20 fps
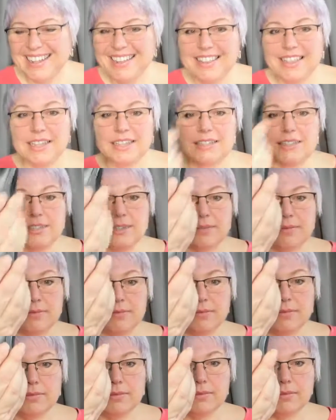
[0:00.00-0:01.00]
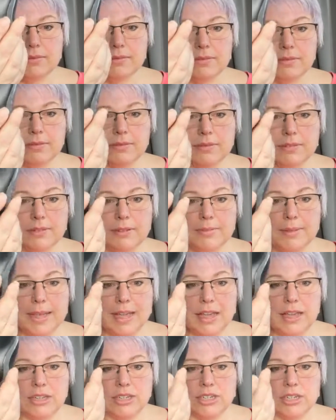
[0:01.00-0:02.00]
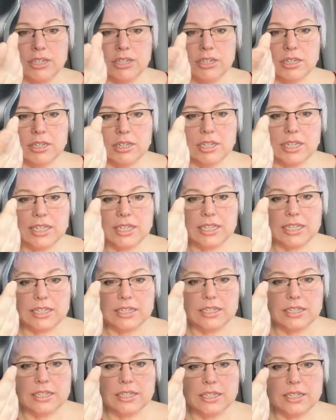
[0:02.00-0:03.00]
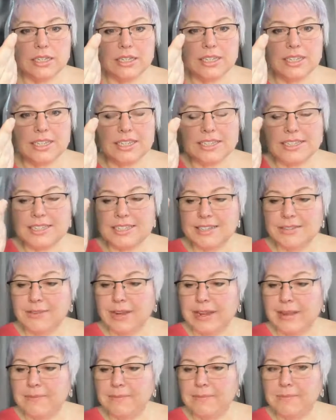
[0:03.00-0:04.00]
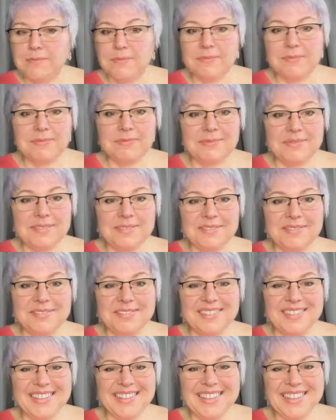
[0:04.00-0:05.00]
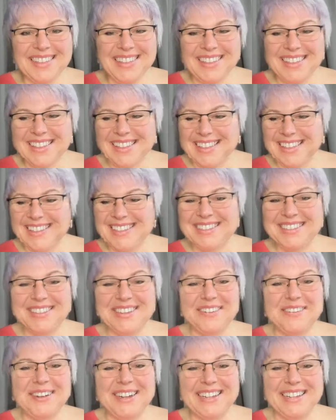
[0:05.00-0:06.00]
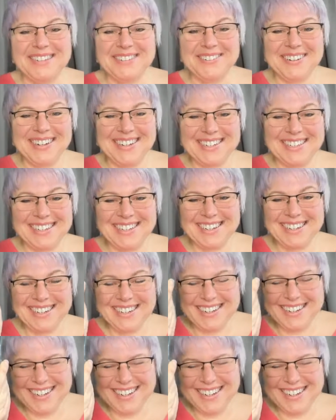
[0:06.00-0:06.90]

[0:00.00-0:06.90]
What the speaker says: this. Oh my gosh, look at this. Look at this, right? This is a quiz. What is it?